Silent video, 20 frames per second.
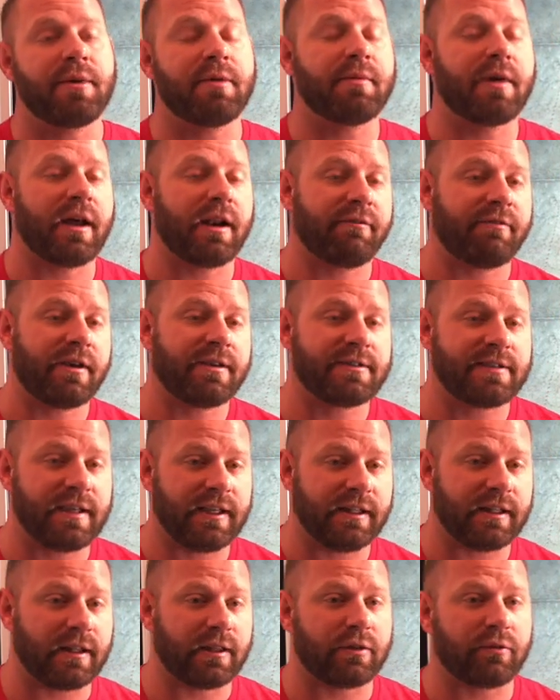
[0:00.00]
you might have
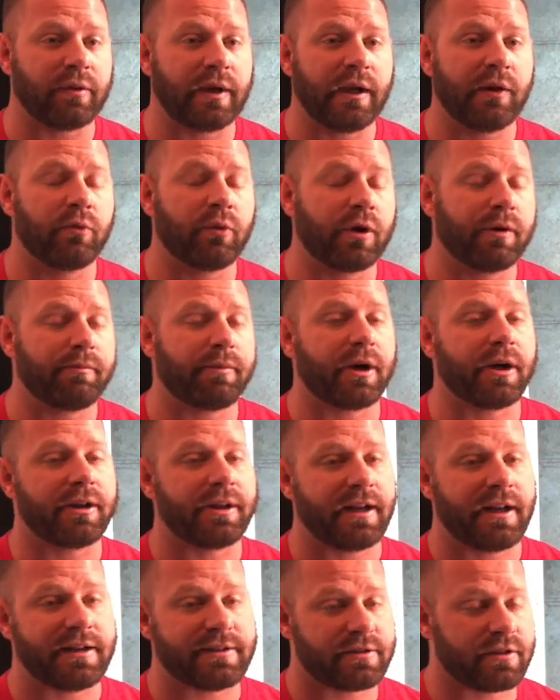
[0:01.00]
seen the 3-in-1 bar
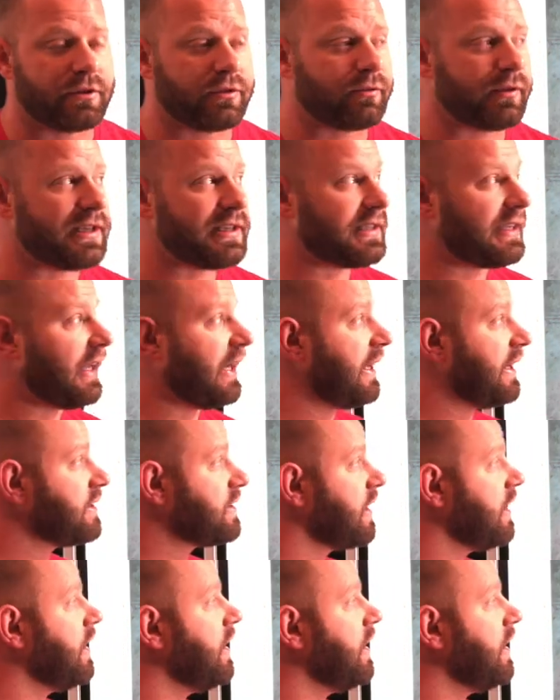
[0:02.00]
that has the 3 settings.